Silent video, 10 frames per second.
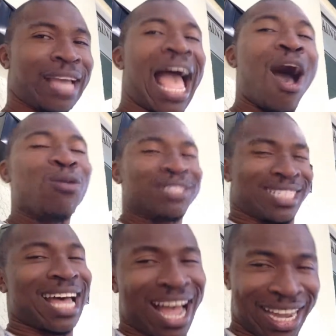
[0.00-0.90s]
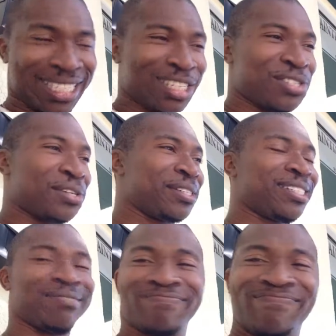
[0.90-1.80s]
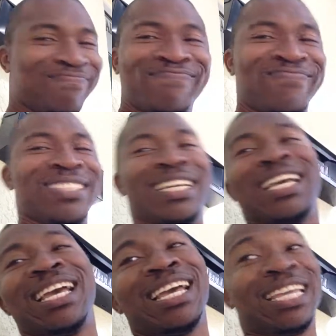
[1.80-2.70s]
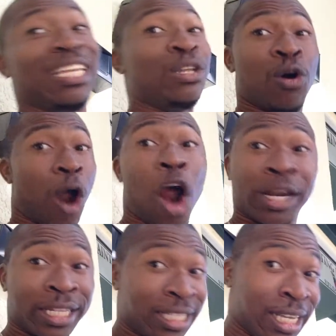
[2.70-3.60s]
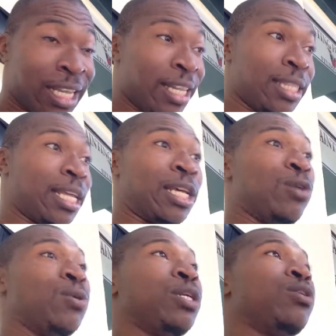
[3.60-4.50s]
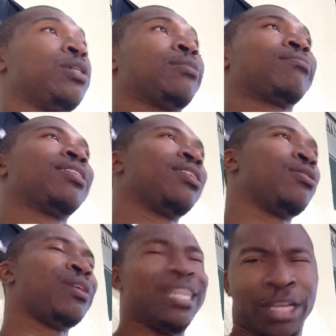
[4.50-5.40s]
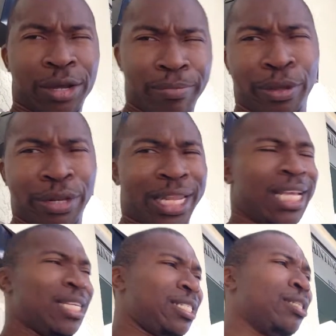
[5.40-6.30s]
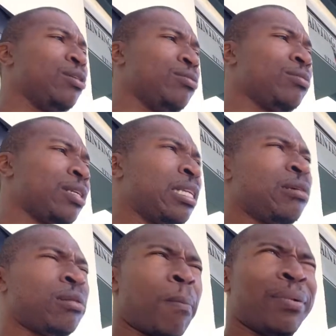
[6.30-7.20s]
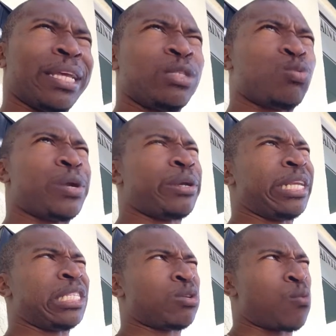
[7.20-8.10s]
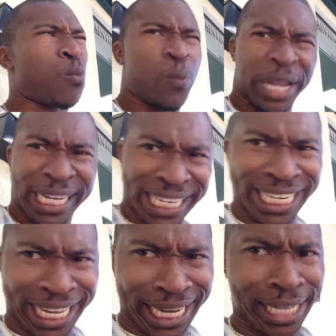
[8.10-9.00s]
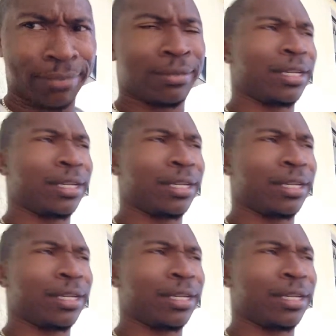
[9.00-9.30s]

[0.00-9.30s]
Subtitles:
outside the church, you don't hardly see anything going on, you know, in the communities, you know, the place where it's really needed.